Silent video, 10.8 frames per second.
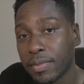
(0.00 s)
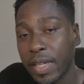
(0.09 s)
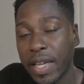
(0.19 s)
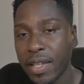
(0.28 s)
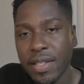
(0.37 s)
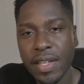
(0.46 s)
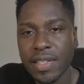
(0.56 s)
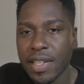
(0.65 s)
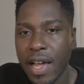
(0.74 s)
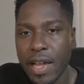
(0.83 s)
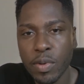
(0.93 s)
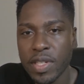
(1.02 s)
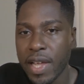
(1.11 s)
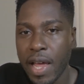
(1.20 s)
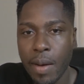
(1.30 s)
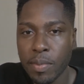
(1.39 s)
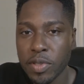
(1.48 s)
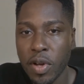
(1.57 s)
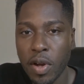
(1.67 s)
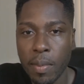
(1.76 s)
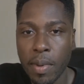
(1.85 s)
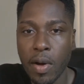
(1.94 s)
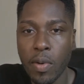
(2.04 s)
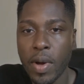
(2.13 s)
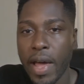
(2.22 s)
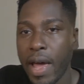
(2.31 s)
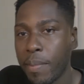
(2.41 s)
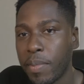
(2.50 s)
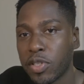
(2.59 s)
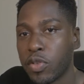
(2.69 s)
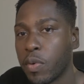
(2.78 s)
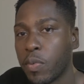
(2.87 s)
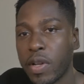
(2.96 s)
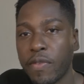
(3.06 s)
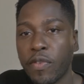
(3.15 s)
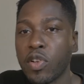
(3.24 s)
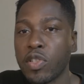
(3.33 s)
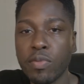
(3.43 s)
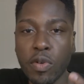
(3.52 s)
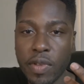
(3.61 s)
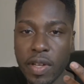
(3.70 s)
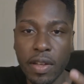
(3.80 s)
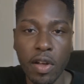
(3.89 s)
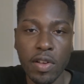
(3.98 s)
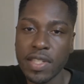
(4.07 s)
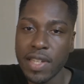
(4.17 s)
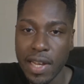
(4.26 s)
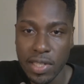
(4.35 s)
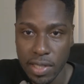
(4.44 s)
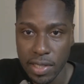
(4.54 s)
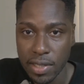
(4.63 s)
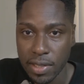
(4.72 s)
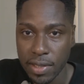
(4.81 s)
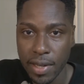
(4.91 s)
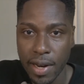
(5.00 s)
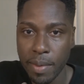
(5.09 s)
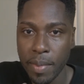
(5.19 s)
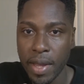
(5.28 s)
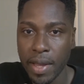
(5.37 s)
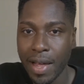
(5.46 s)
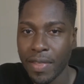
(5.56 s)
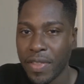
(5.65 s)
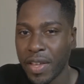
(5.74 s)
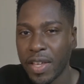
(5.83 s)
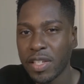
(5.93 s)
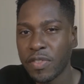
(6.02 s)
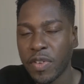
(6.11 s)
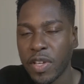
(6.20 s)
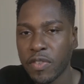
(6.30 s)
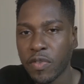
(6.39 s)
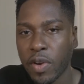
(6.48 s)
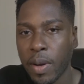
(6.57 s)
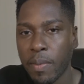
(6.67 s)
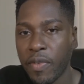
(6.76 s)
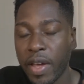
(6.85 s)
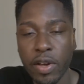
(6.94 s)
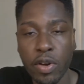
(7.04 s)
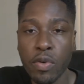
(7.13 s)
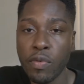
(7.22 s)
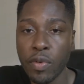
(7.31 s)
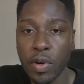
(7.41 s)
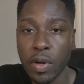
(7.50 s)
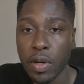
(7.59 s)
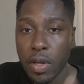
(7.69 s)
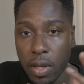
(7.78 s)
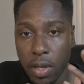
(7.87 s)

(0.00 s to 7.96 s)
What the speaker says: Killy does a lot on this album, talk about what happened to him when he first moved to Los Angeles. You know what I mean? I think he's from Vancouver.